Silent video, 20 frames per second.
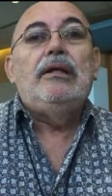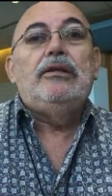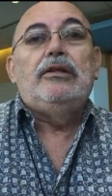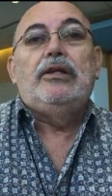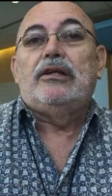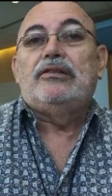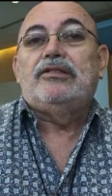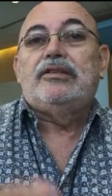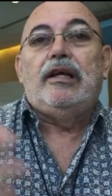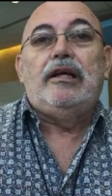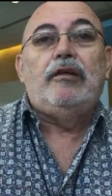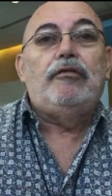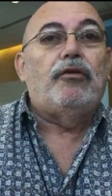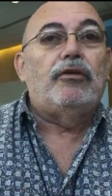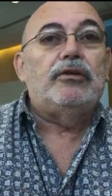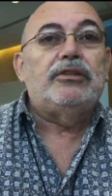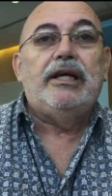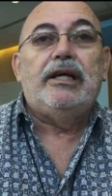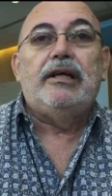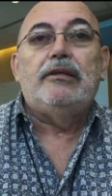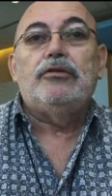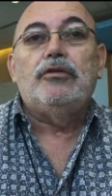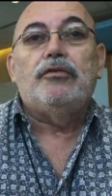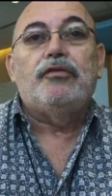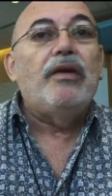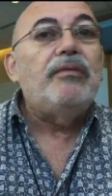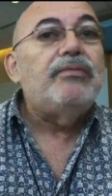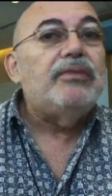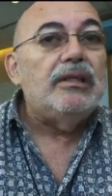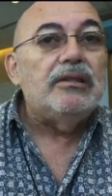they're selling for ten to
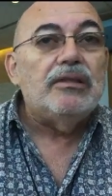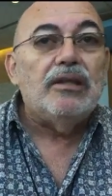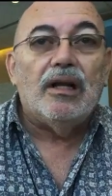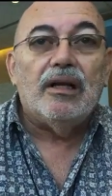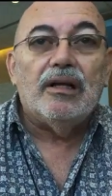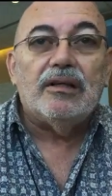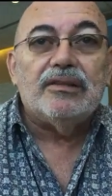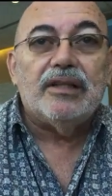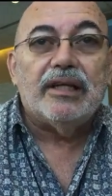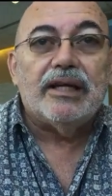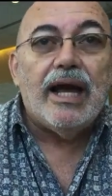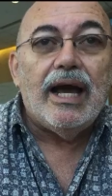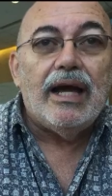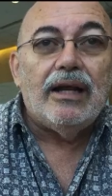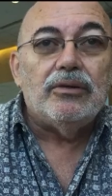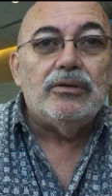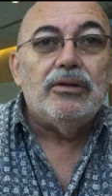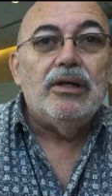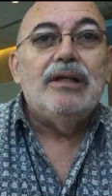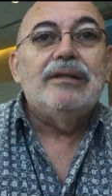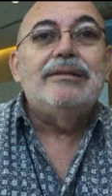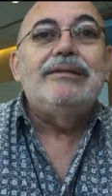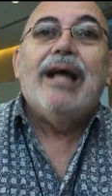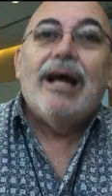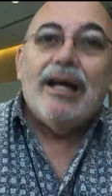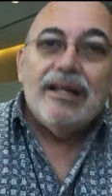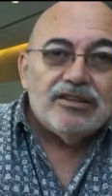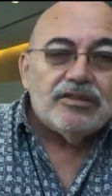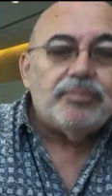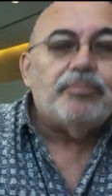fifteen dollars a gallon. Mm-hmm.
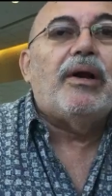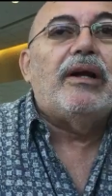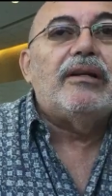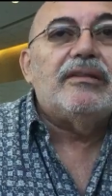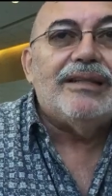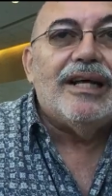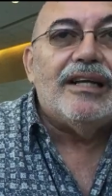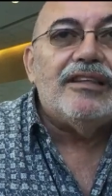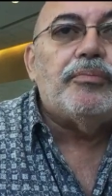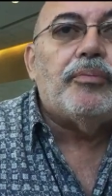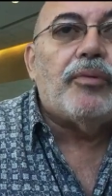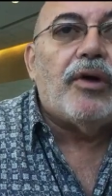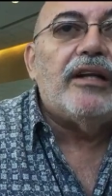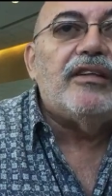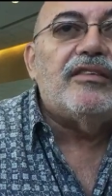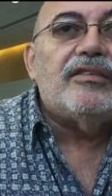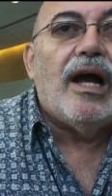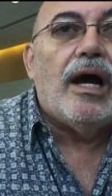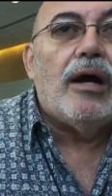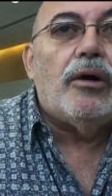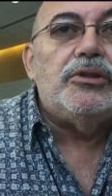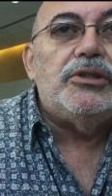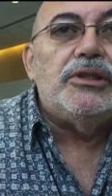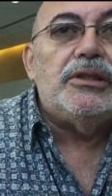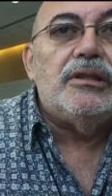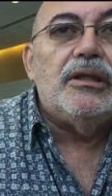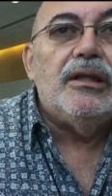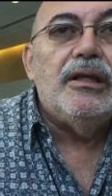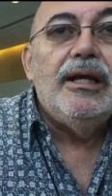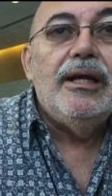That's that's price gouging.